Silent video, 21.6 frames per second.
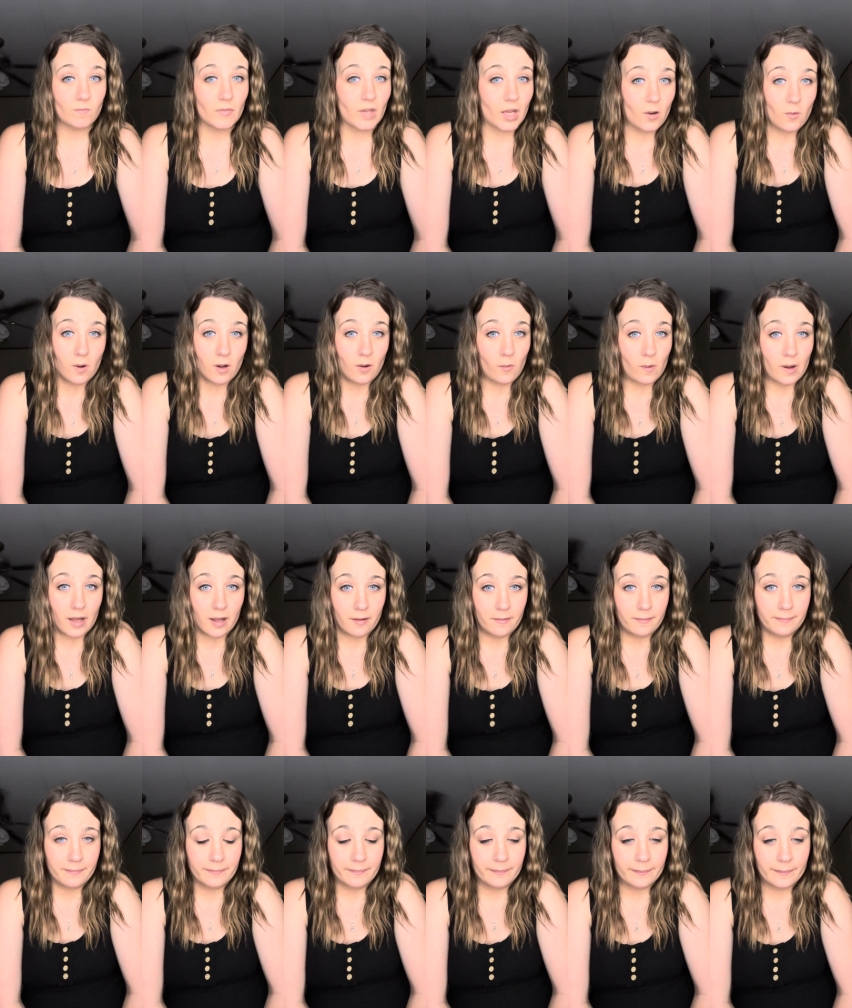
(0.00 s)
it went well.
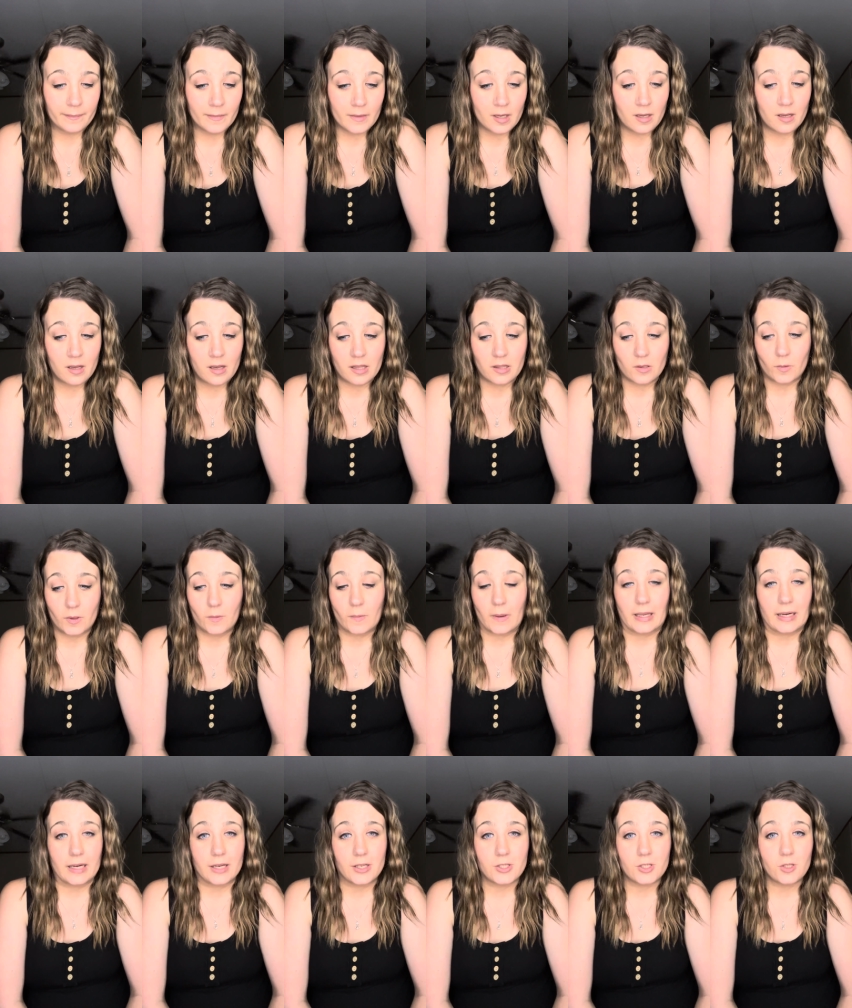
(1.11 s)
And we
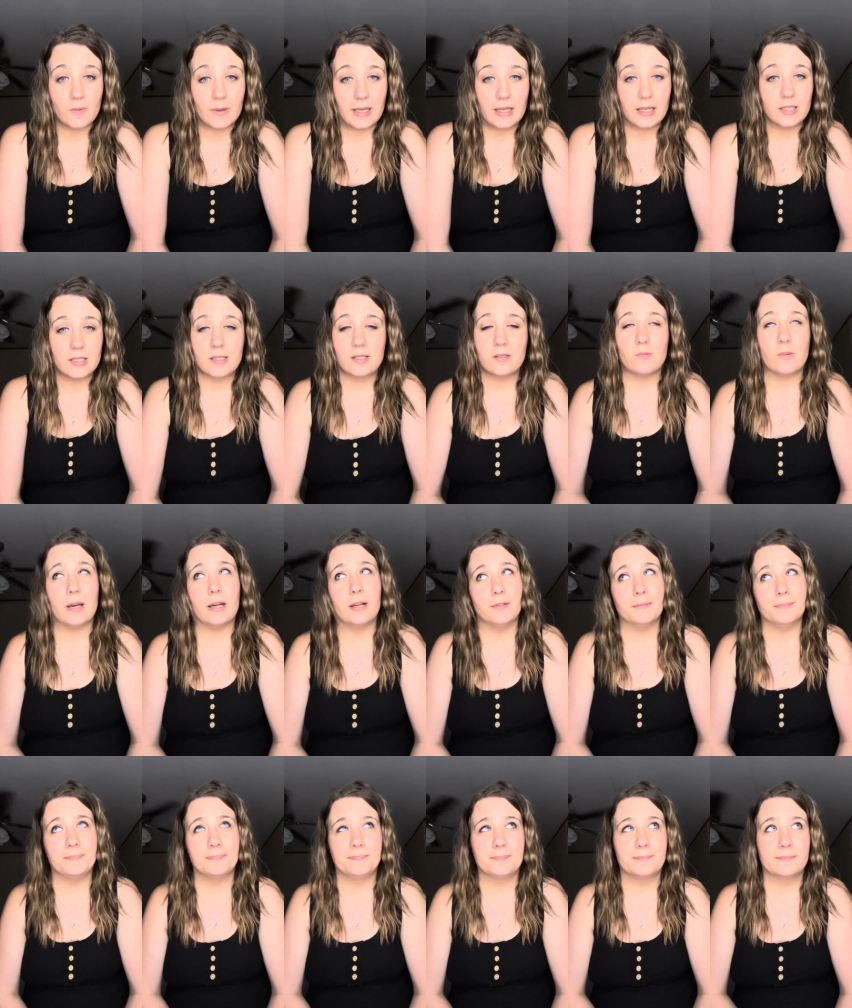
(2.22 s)
waited two weeks. Well,
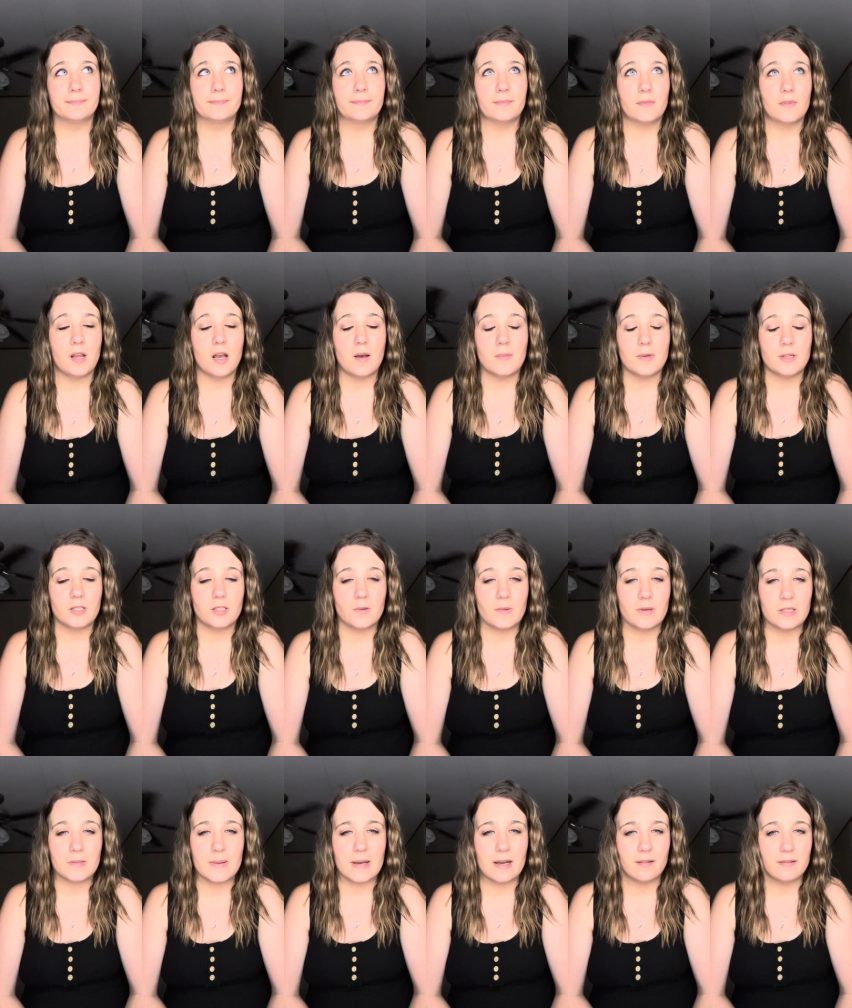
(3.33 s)
almost two
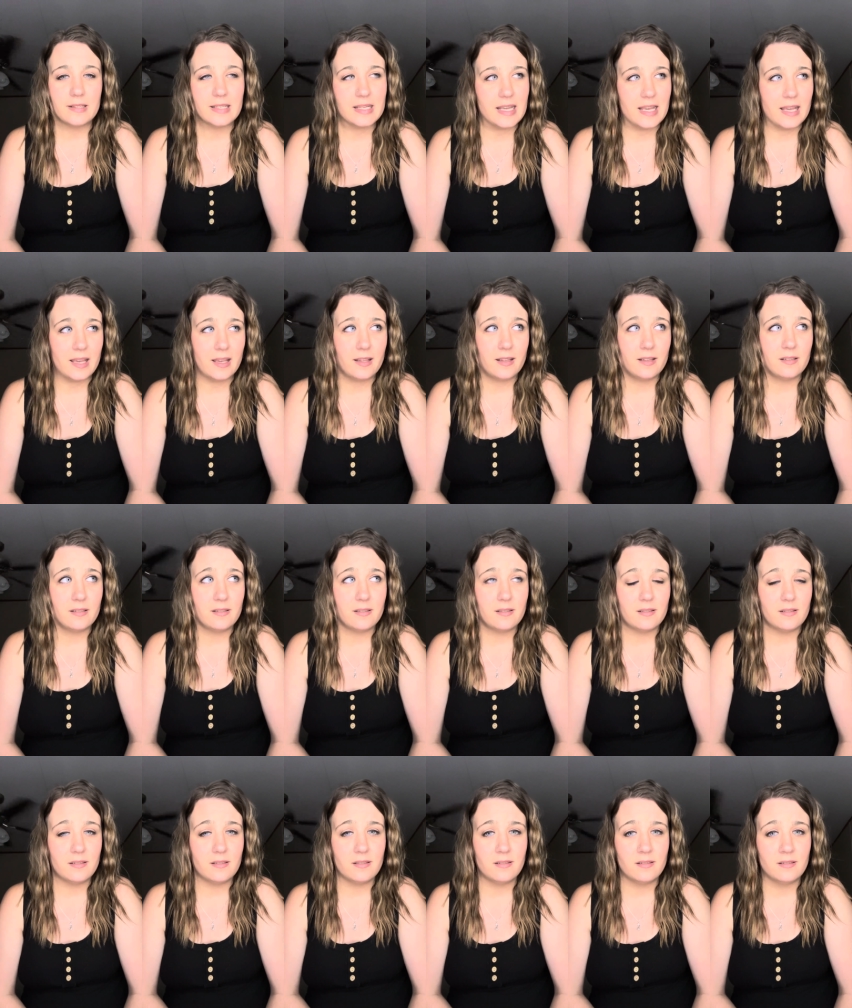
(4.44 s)
weeks. About
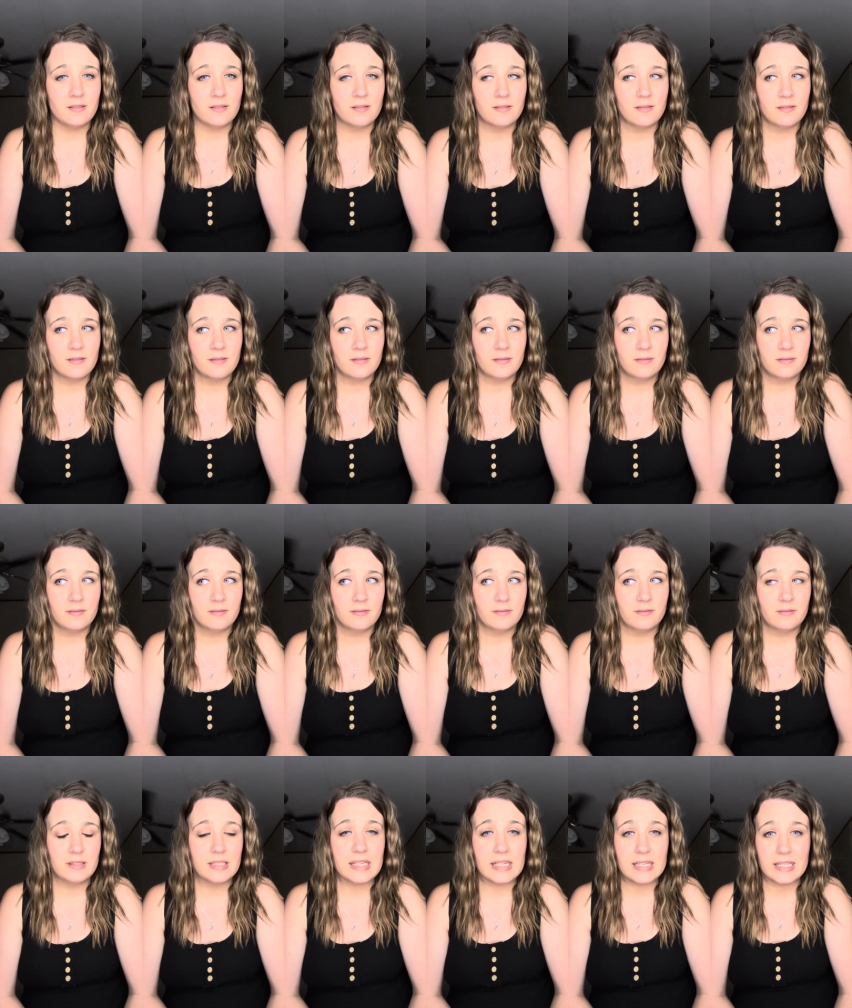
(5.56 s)
10,
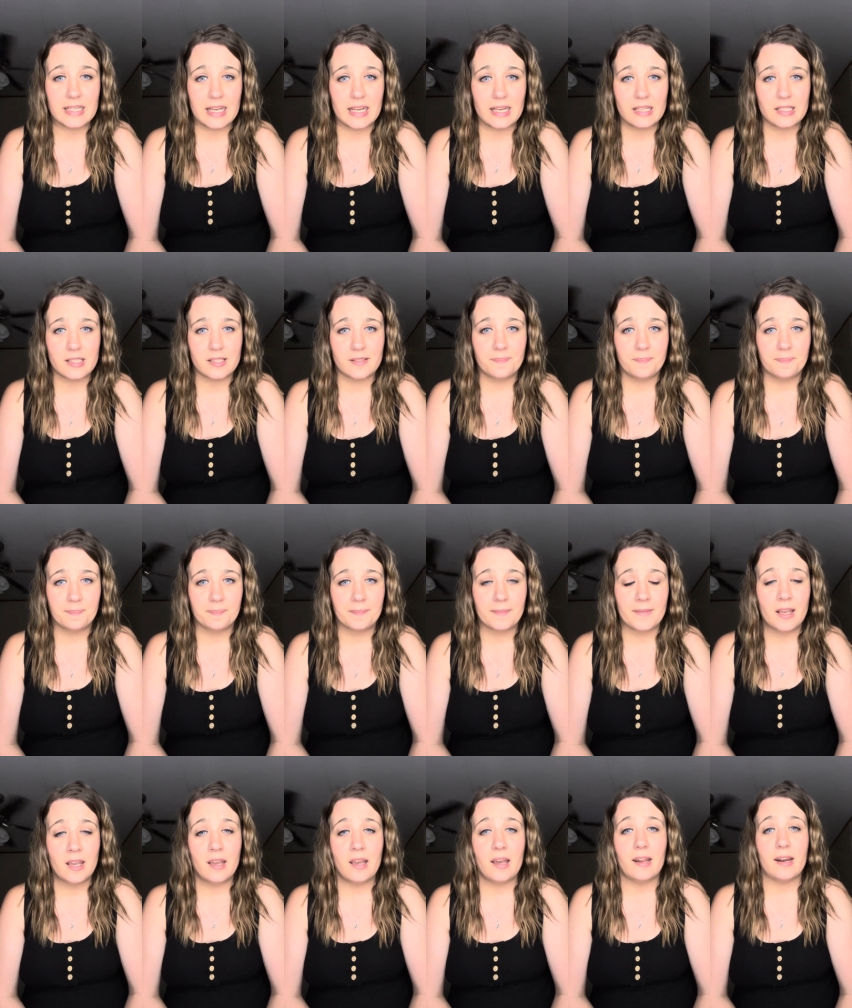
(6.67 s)
10 days.
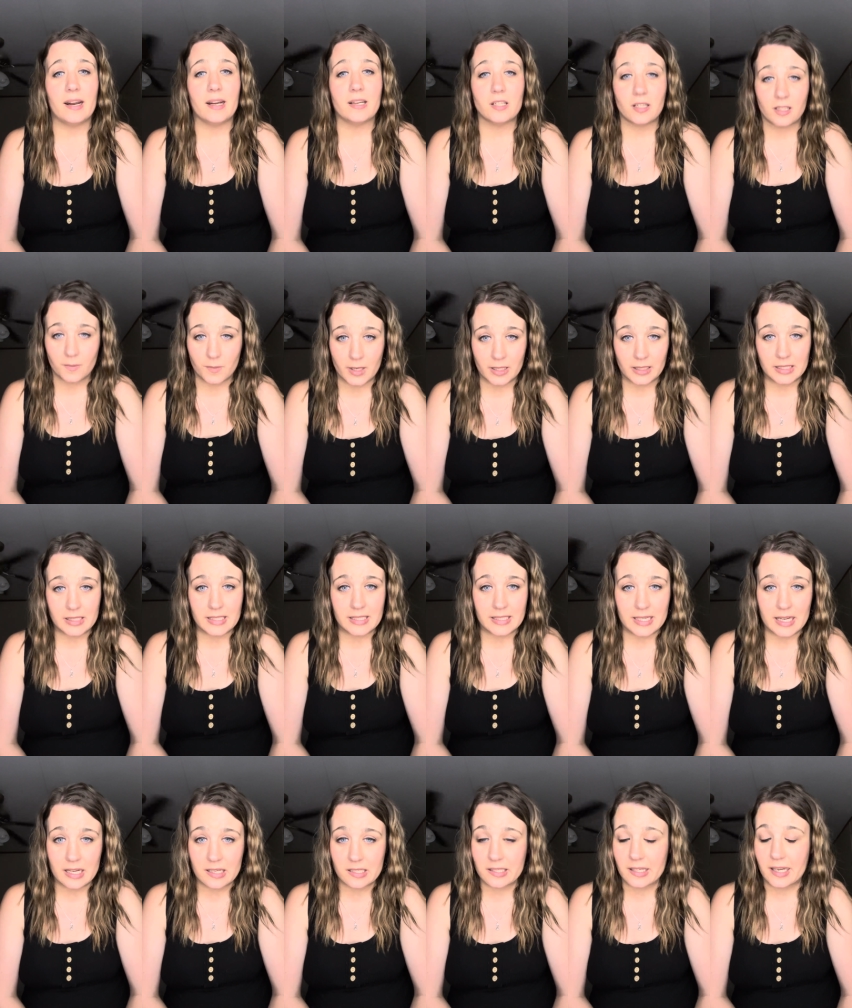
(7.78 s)
And I took a pregnancy
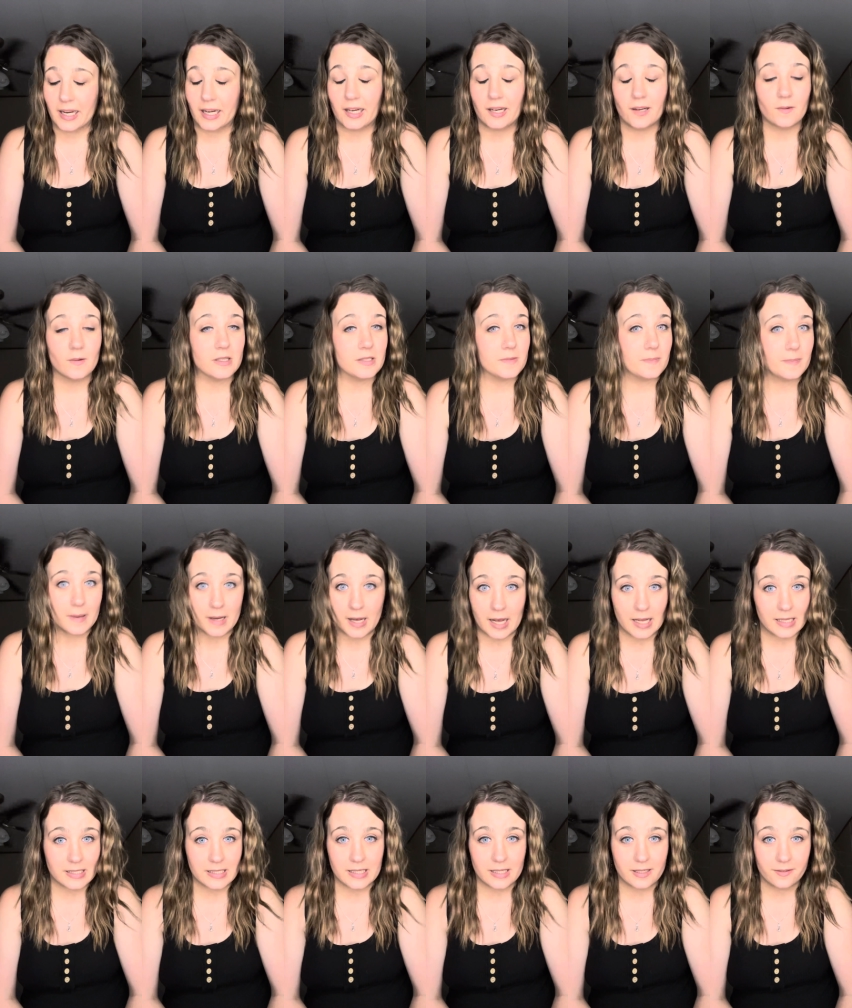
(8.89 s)
test and it was
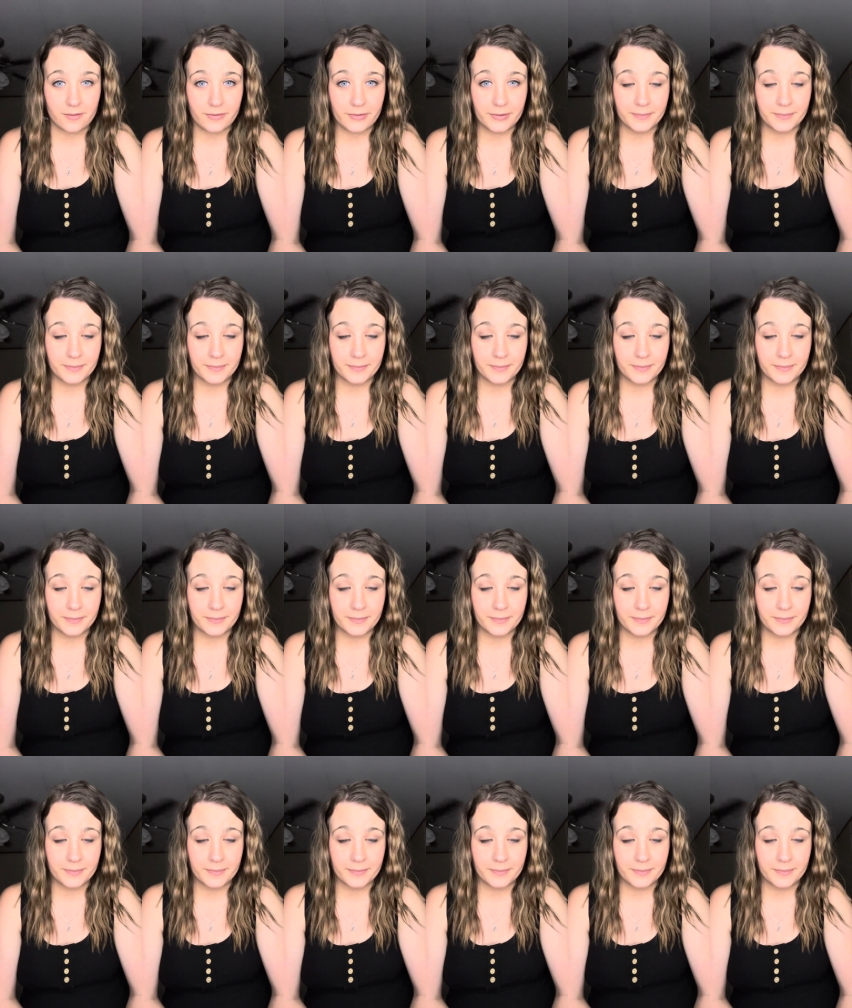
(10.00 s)
positive.